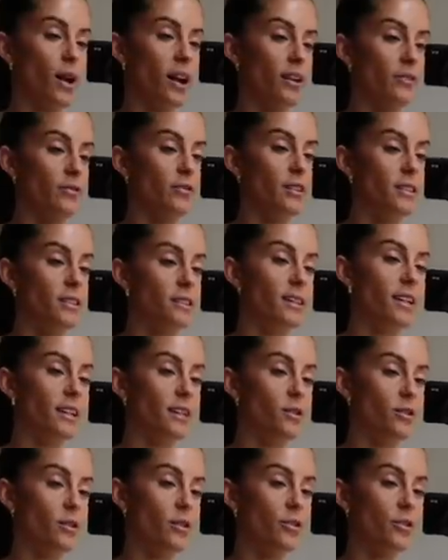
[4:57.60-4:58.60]
have this
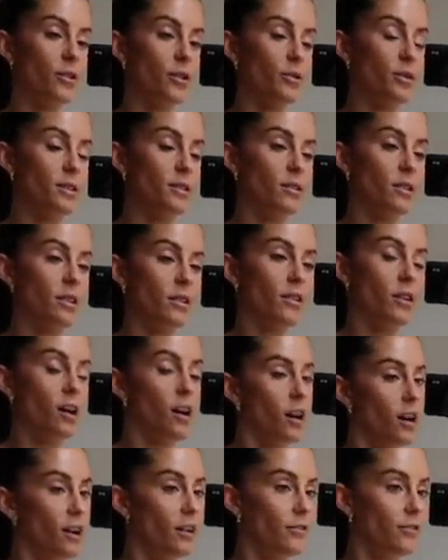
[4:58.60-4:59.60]
like, you can throw this on or
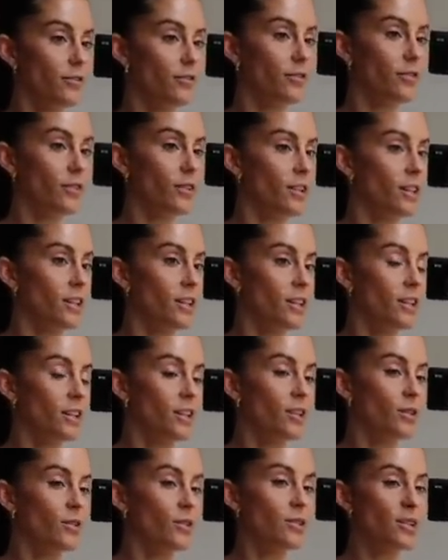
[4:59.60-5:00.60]
off,
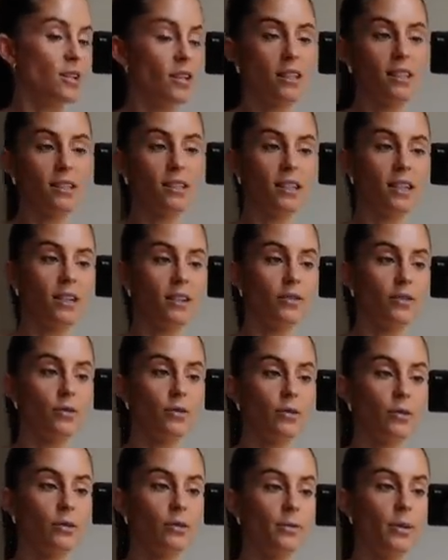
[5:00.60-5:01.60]
which I think is kind of
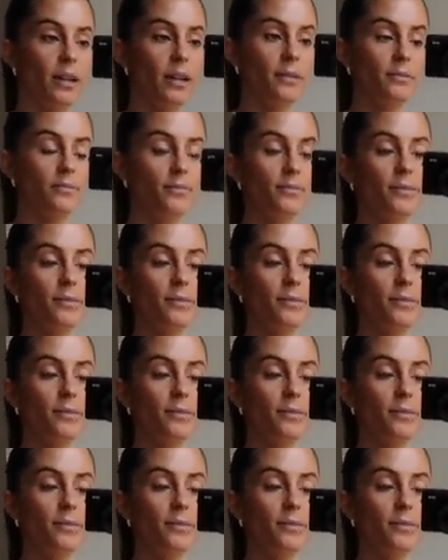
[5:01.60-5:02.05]
cool, but